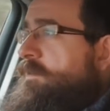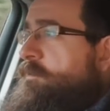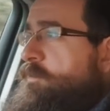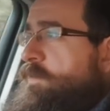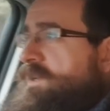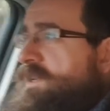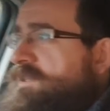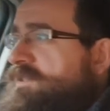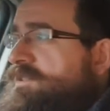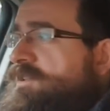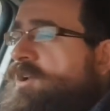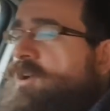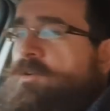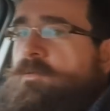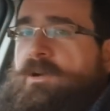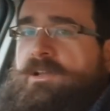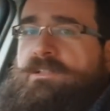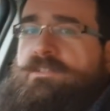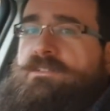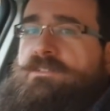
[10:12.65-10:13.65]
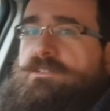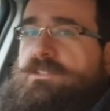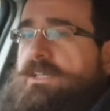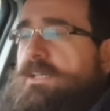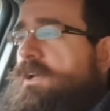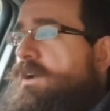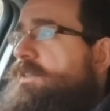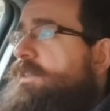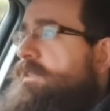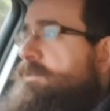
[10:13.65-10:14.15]
But I saw when
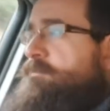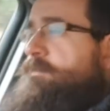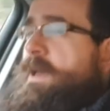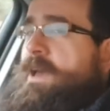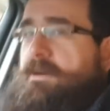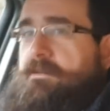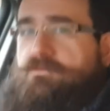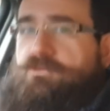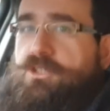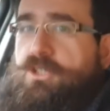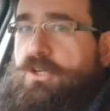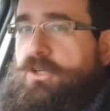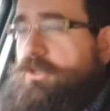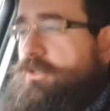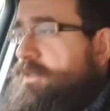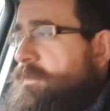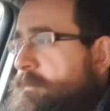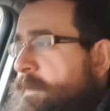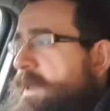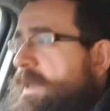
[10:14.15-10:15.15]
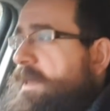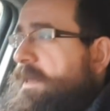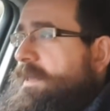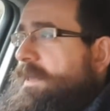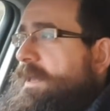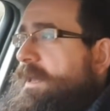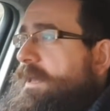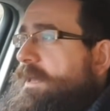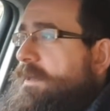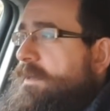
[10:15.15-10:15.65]
she got this metal jug to
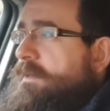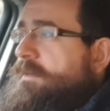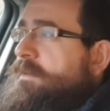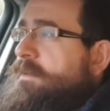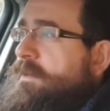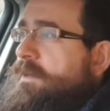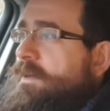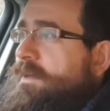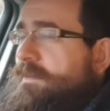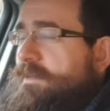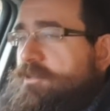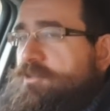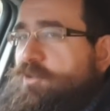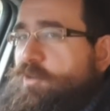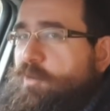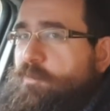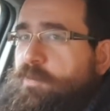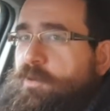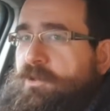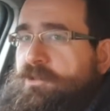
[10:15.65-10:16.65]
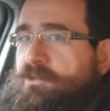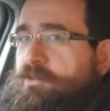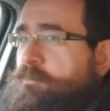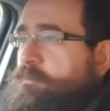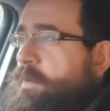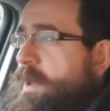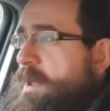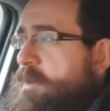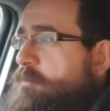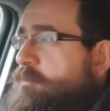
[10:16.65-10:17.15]
make it, I saw her putting
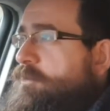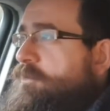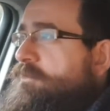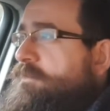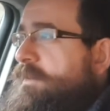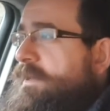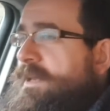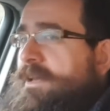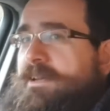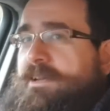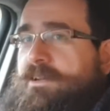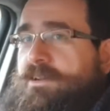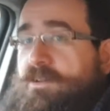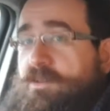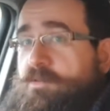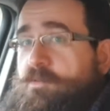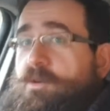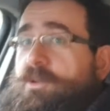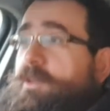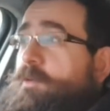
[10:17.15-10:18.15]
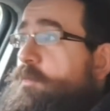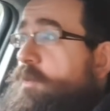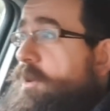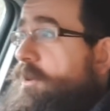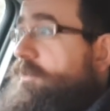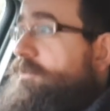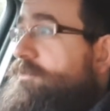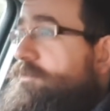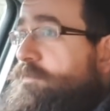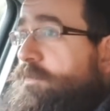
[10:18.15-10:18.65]
some powder in it. I don't know what it
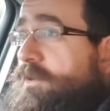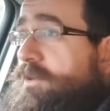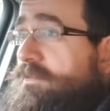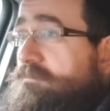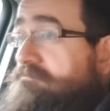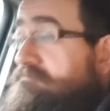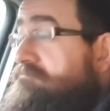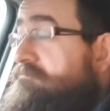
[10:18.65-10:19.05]
was, but